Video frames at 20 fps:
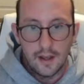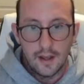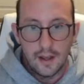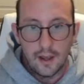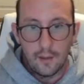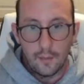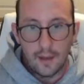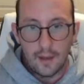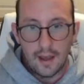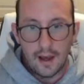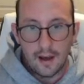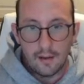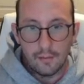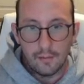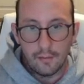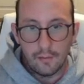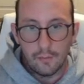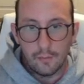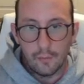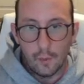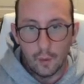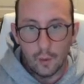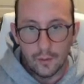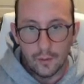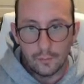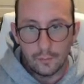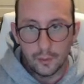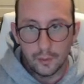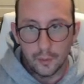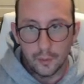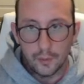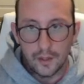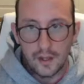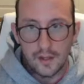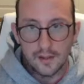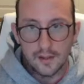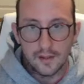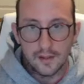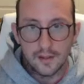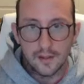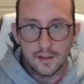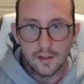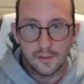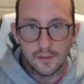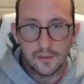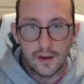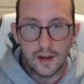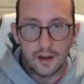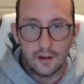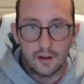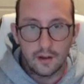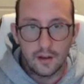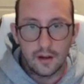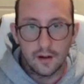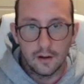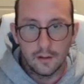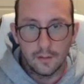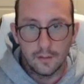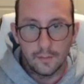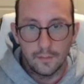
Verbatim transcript: And we have four employees in this file here.